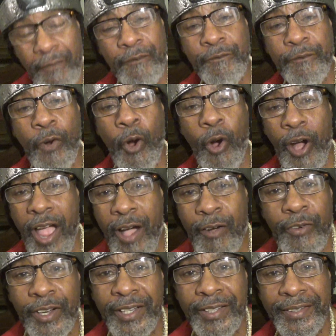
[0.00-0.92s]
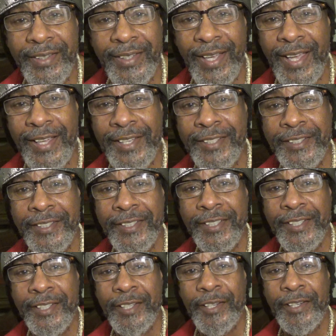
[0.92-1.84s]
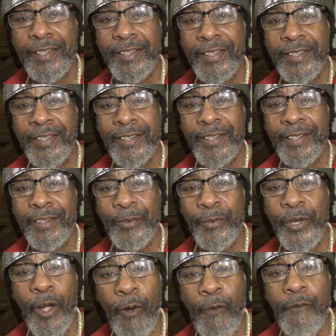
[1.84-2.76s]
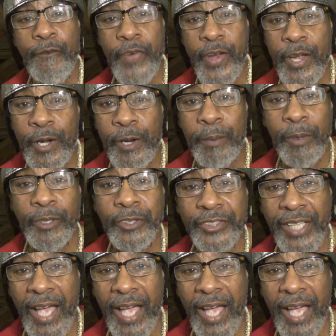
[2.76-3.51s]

forever. You know? We're going to fear the Most